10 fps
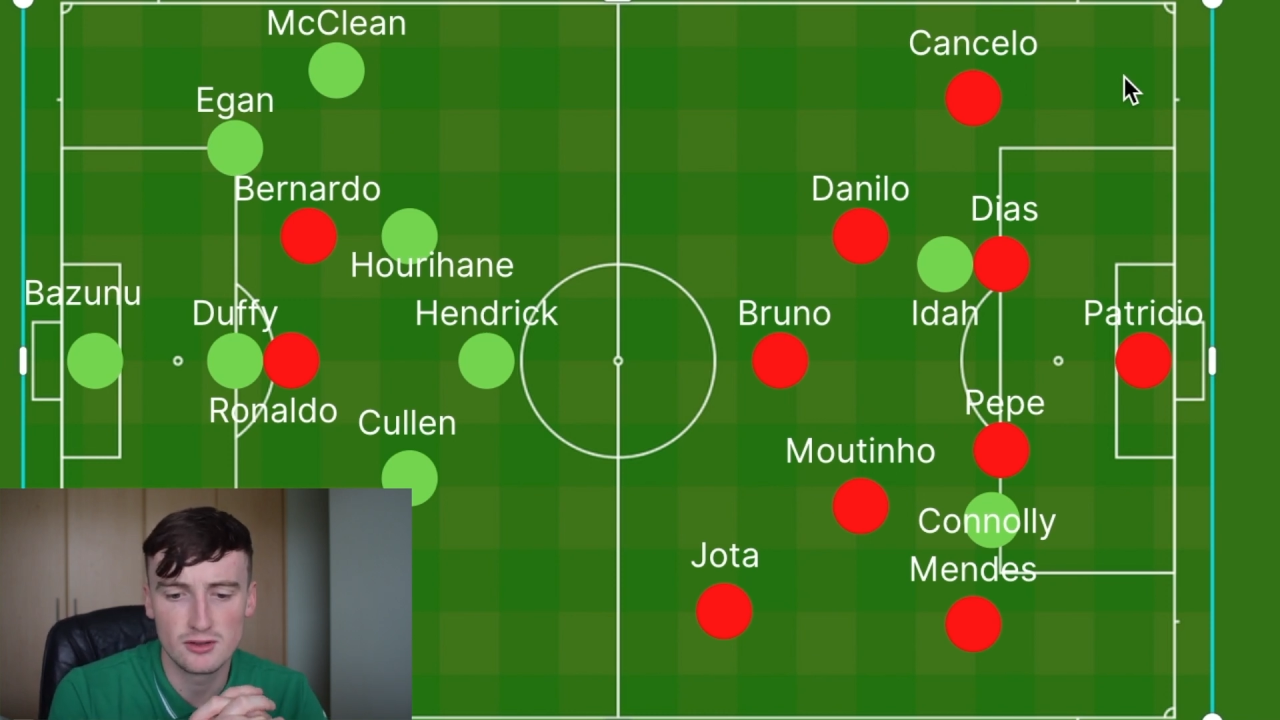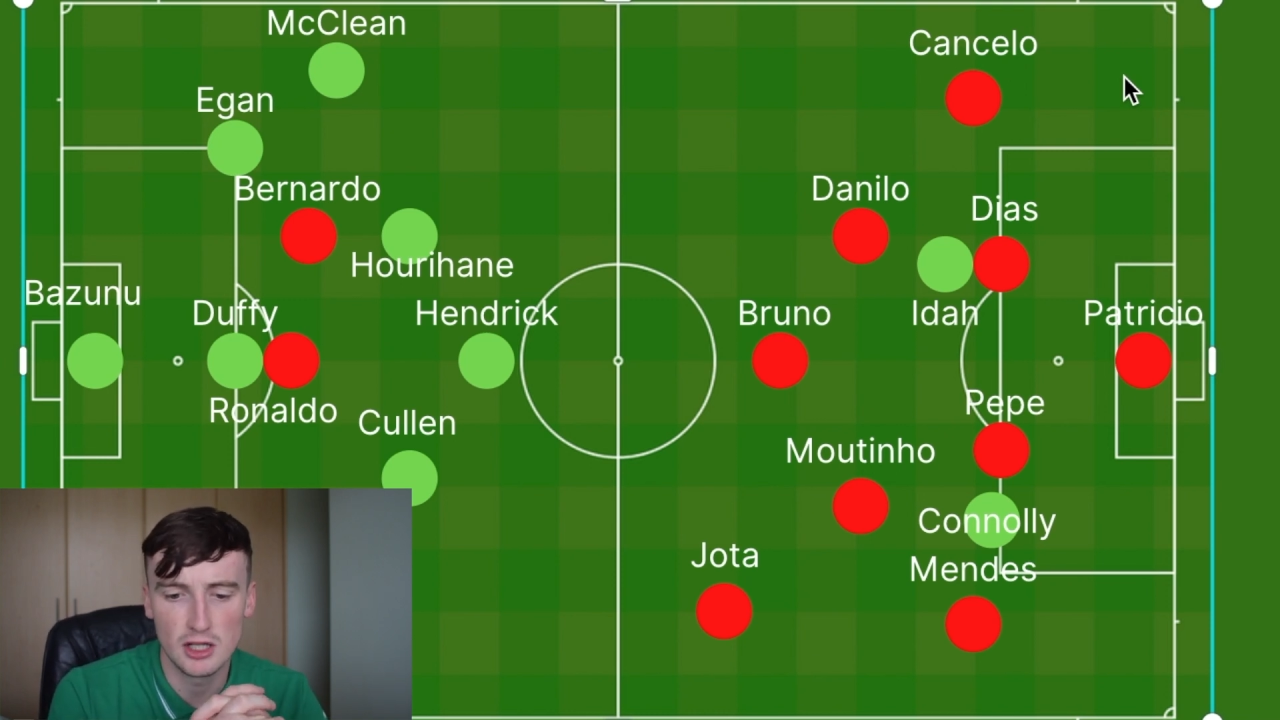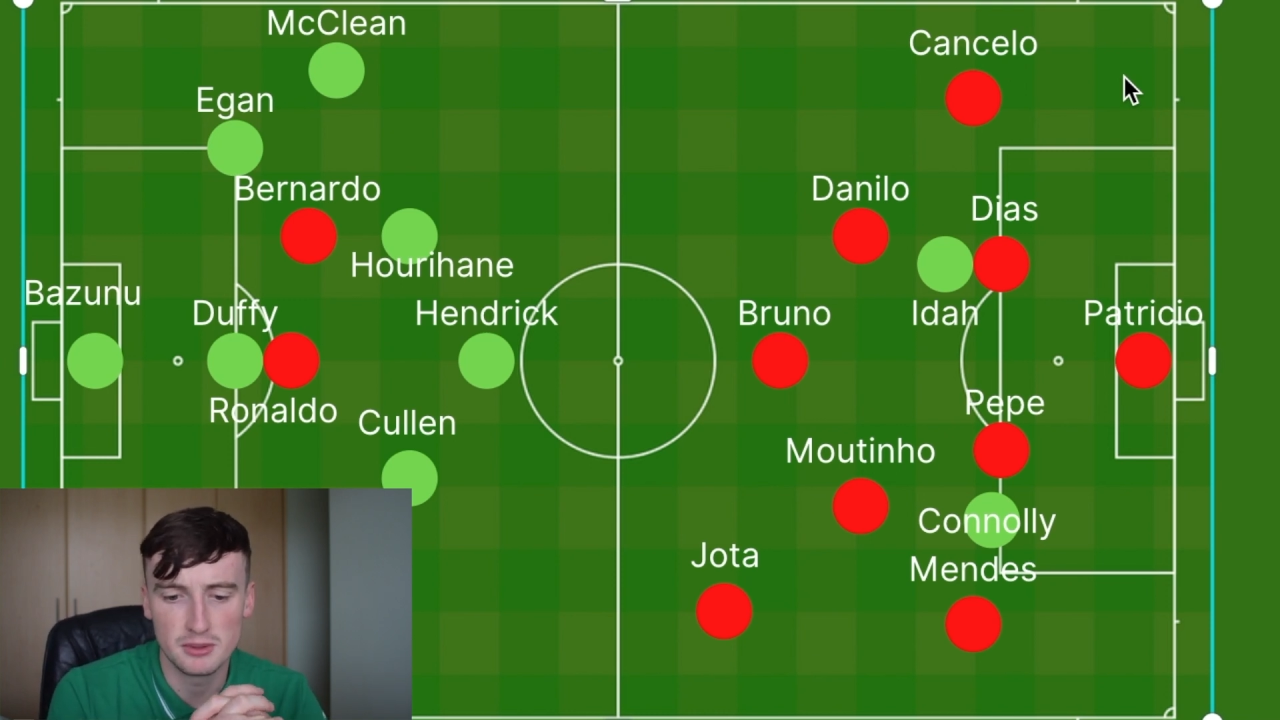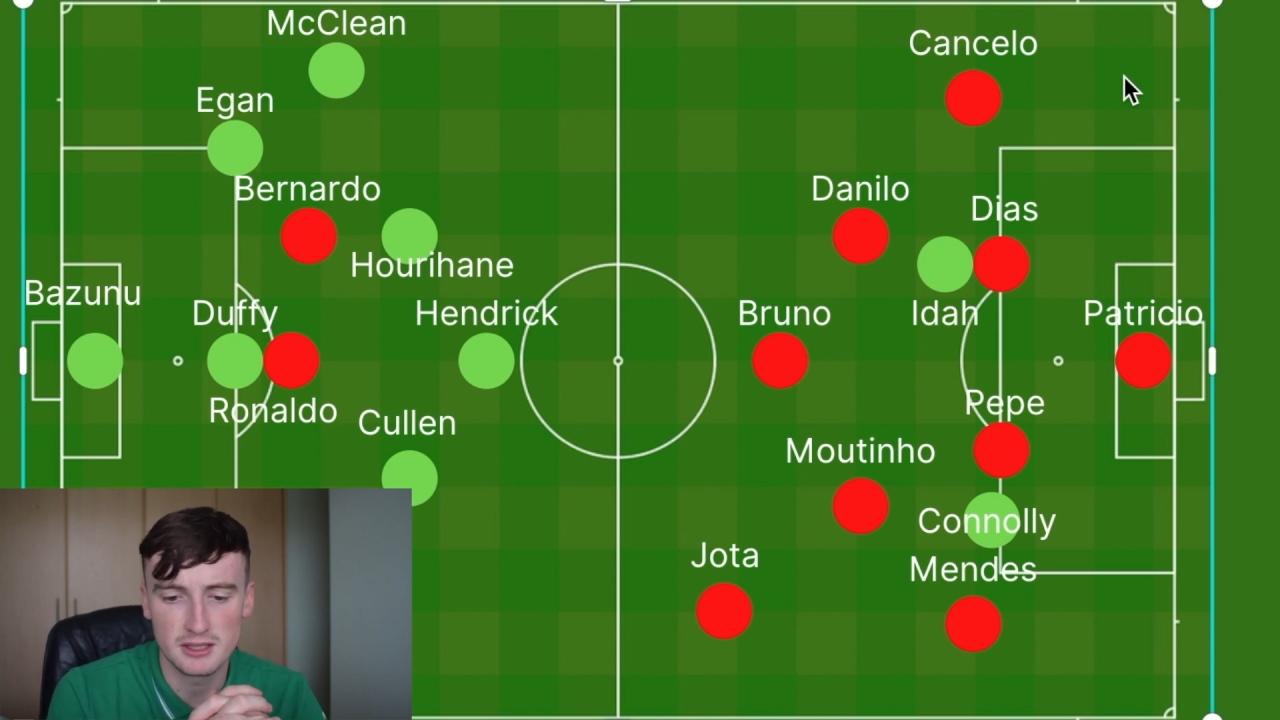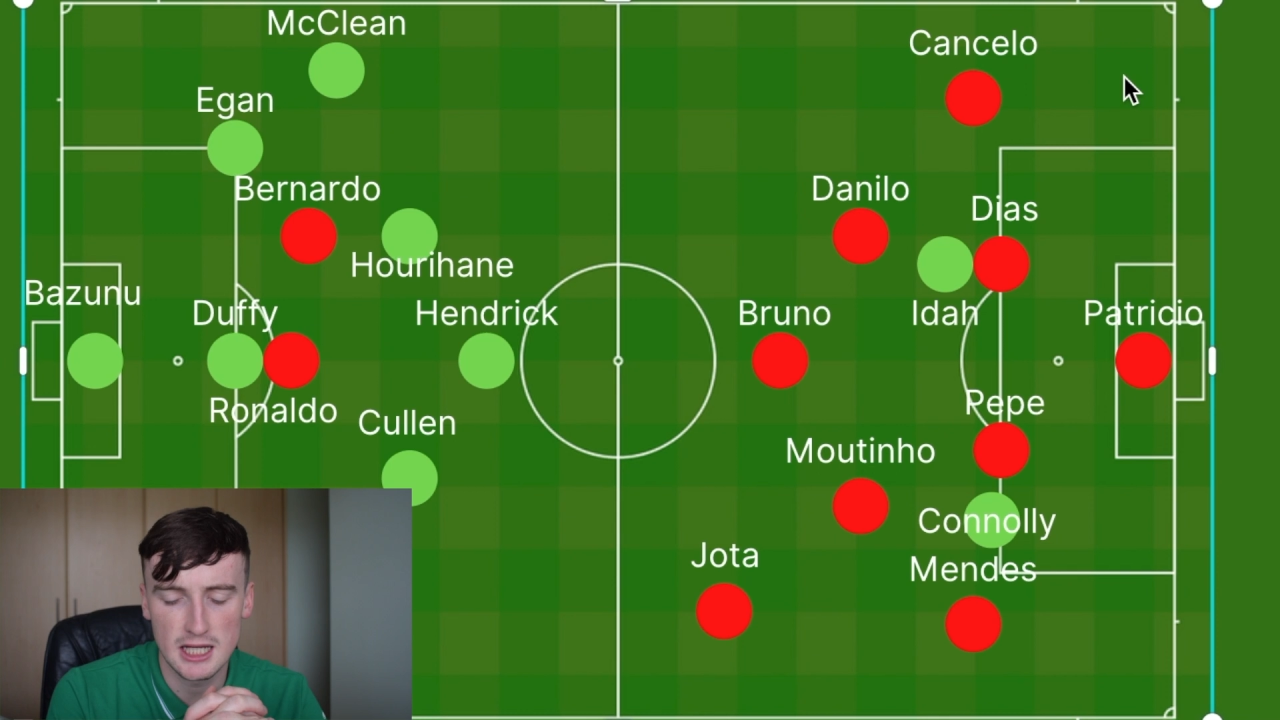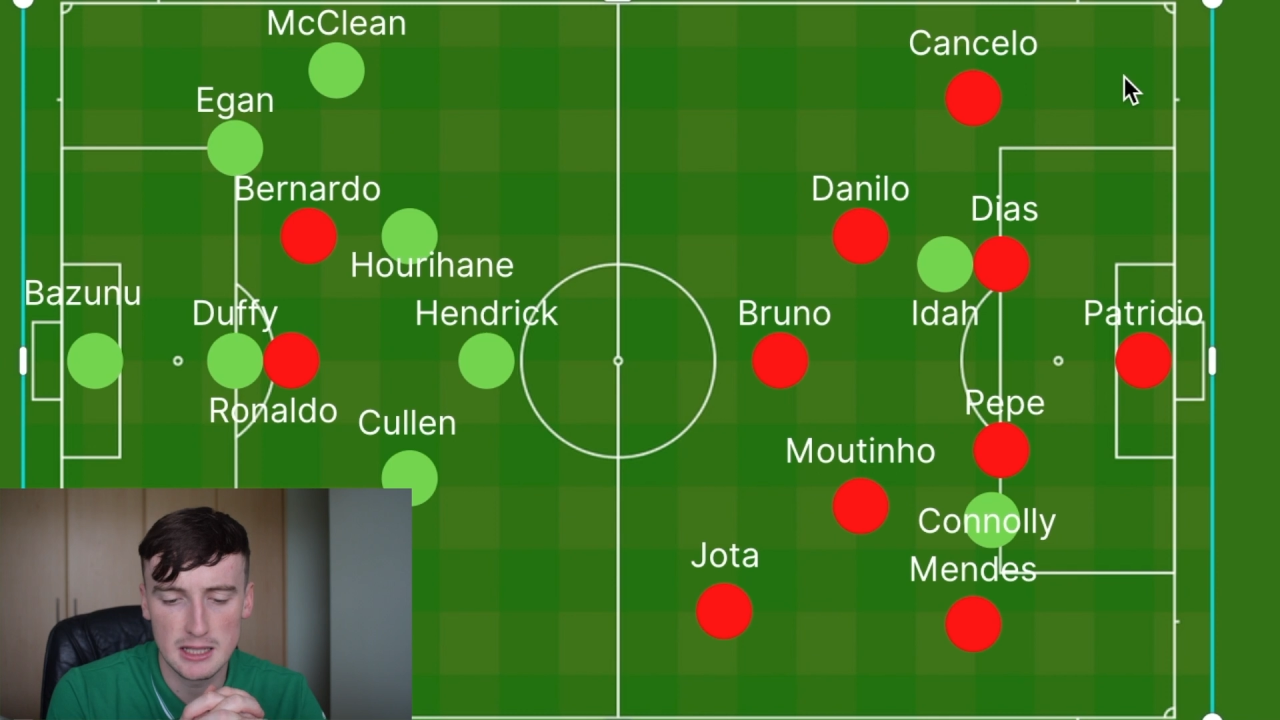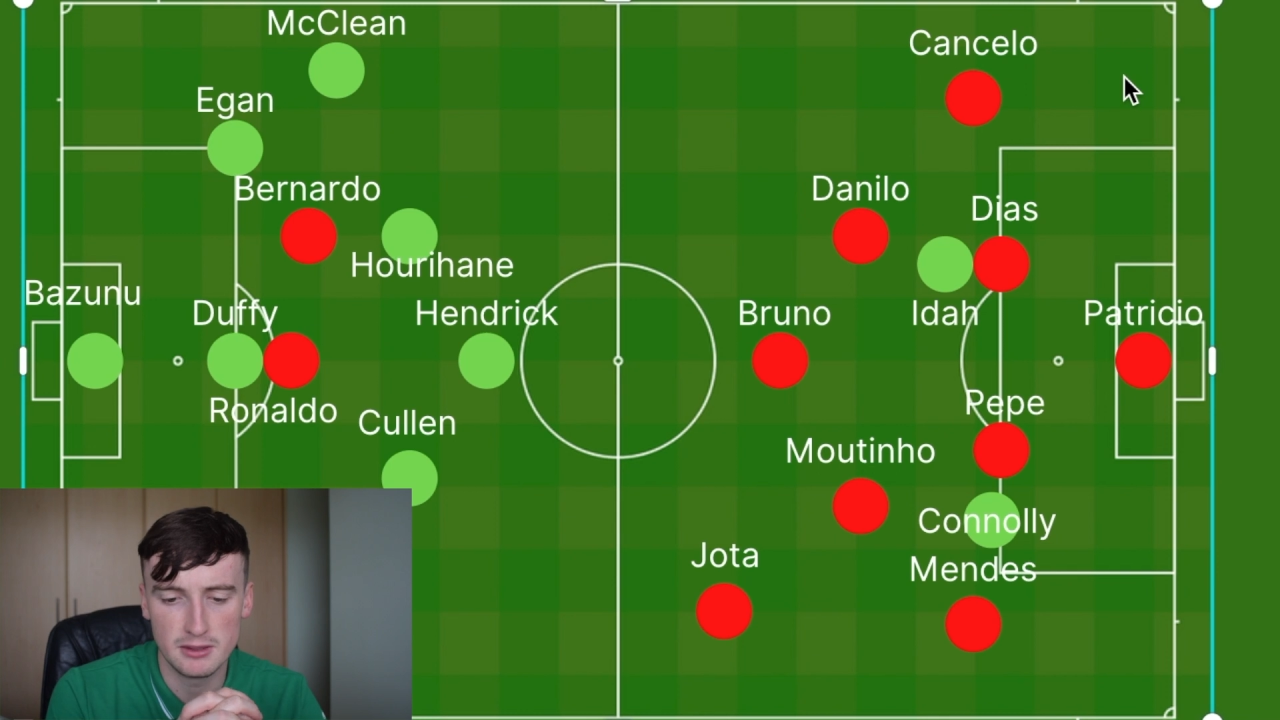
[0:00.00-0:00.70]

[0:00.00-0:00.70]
type of game.